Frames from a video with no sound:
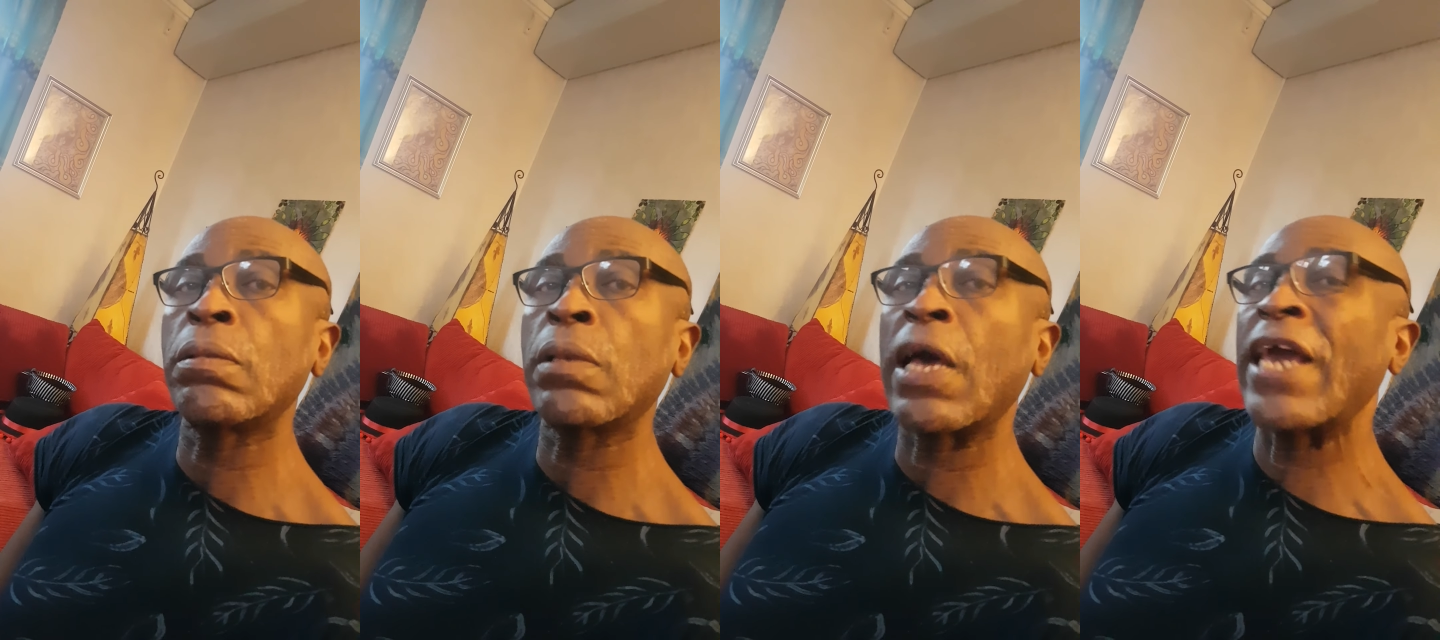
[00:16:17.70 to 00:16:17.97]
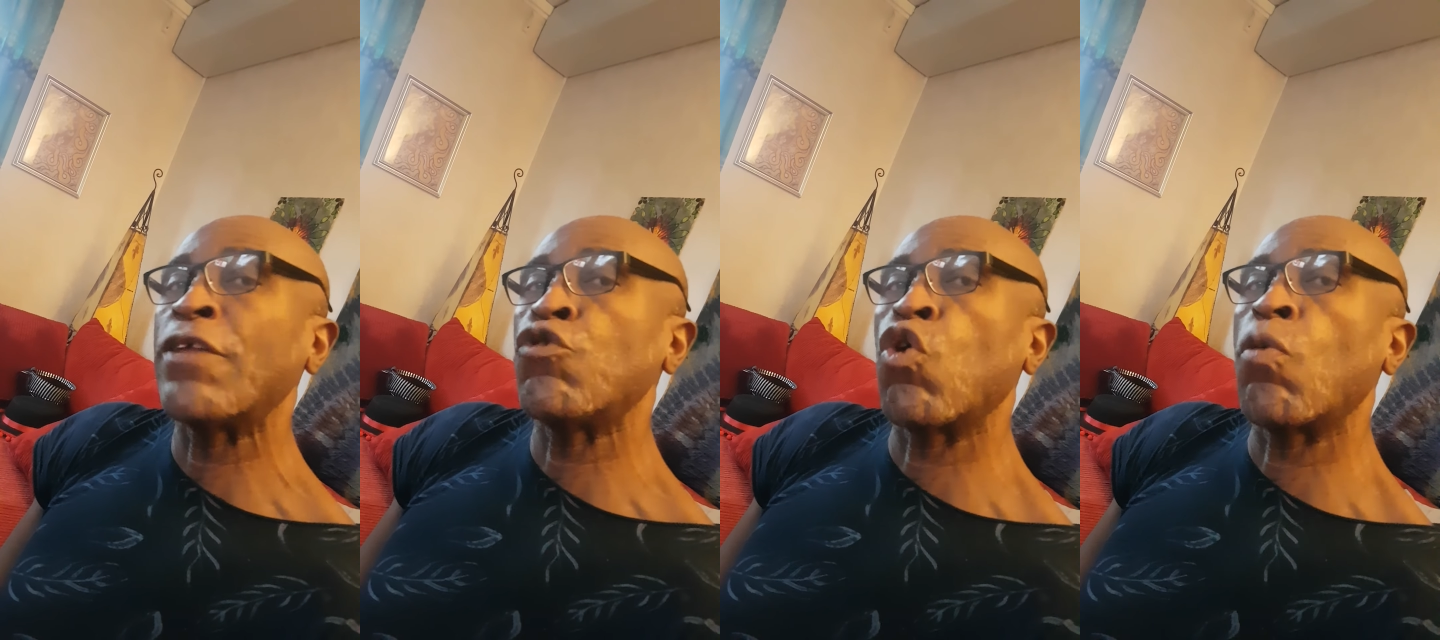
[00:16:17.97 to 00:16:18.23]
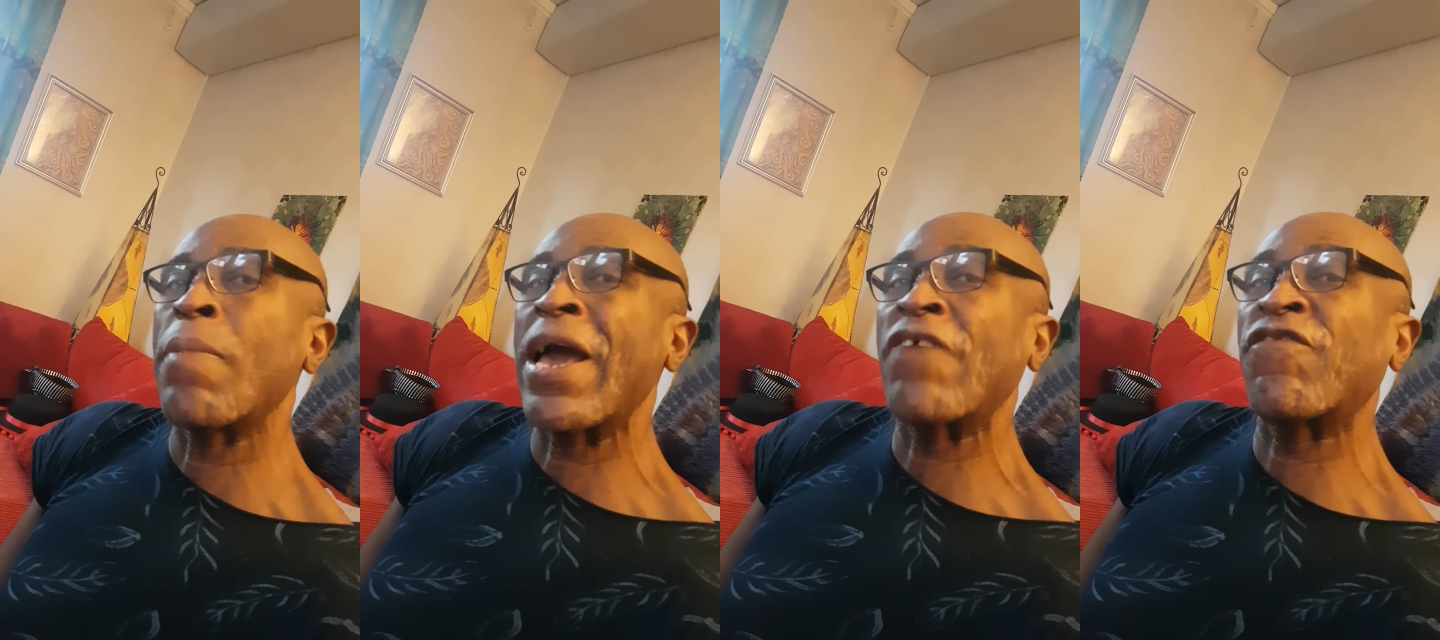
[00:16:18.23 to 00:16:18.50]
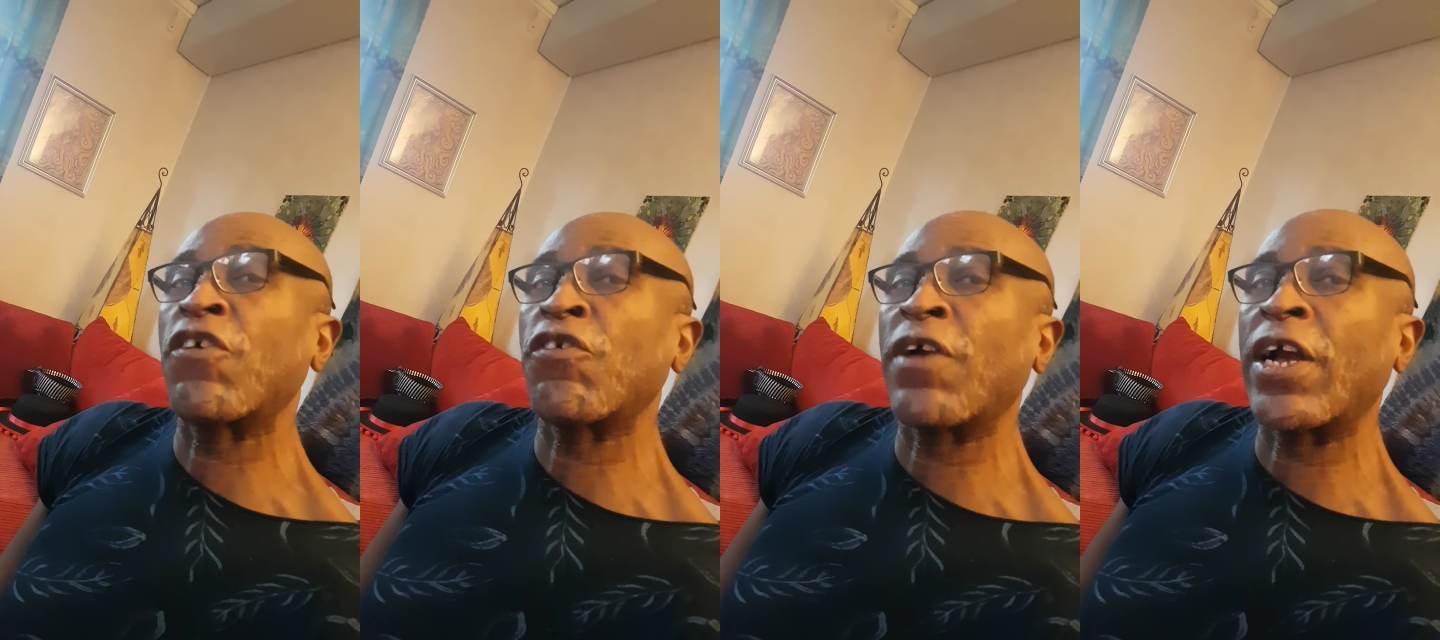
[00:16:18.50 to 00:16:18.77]
I ain't don't buy
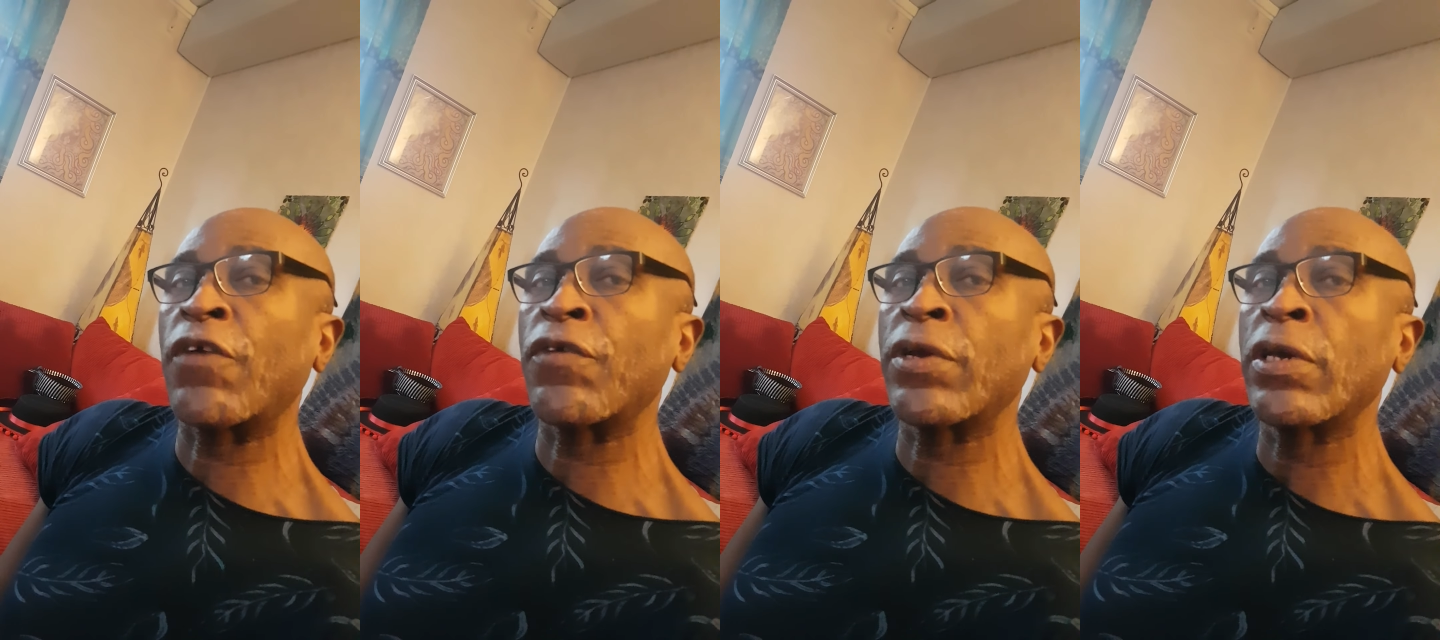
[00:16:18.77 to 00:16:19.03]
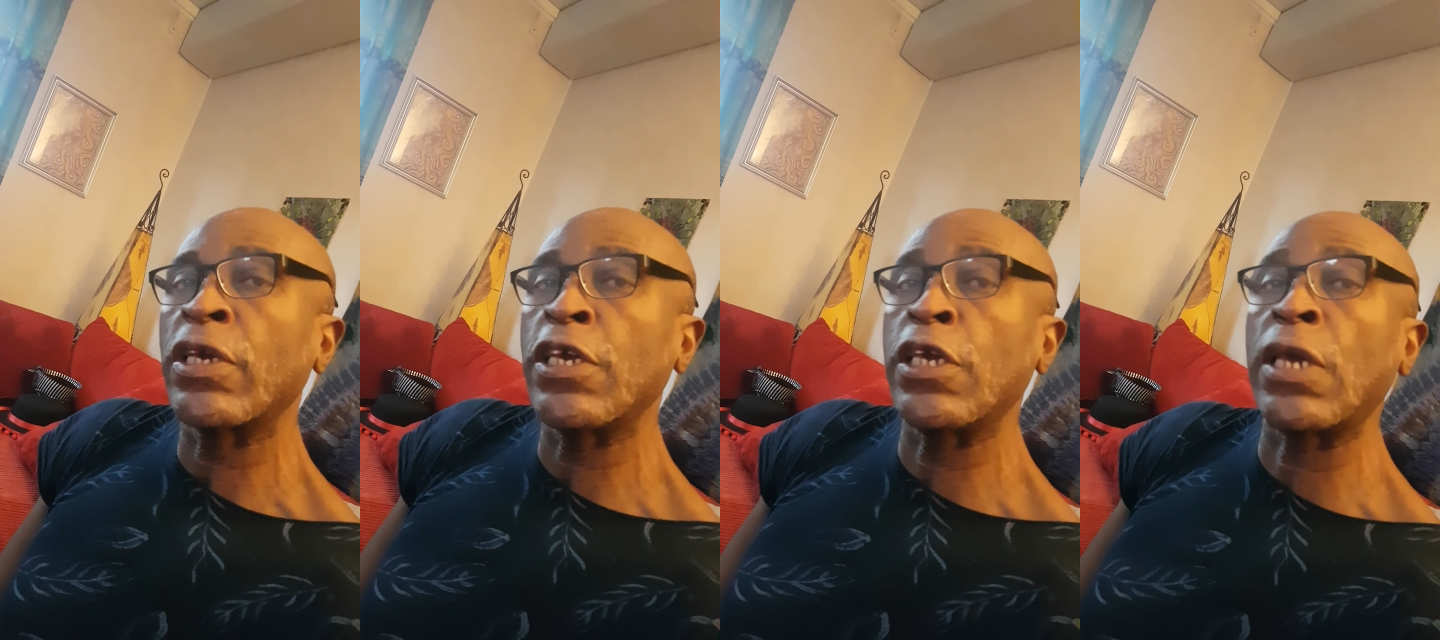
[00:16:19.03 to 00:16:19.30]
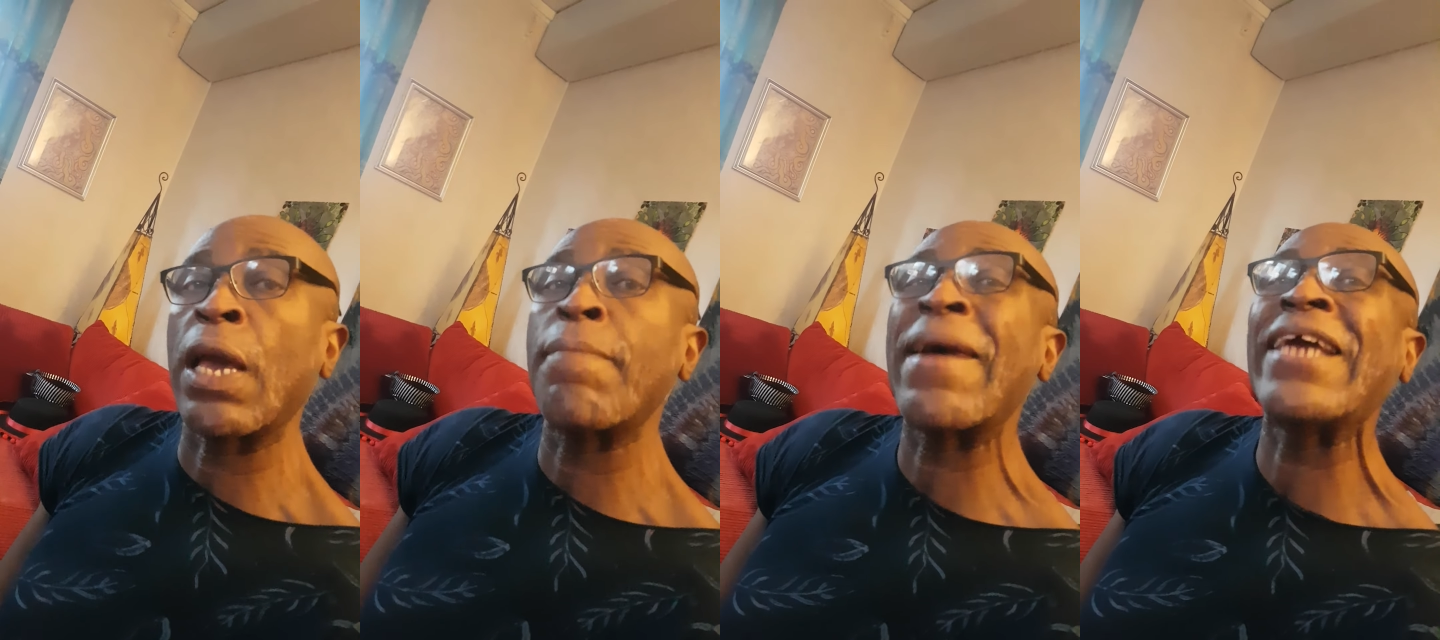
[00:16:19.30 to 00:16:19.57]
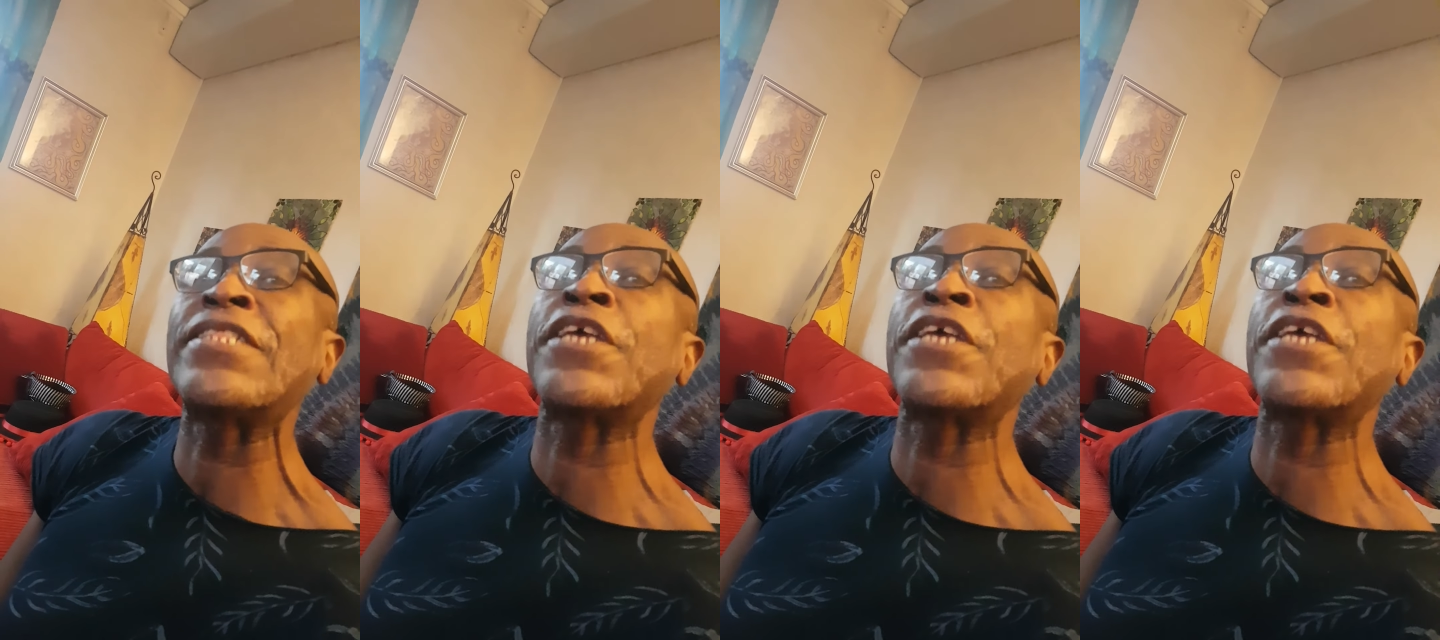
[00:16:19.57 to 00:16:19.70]
Ferrari. He can't buy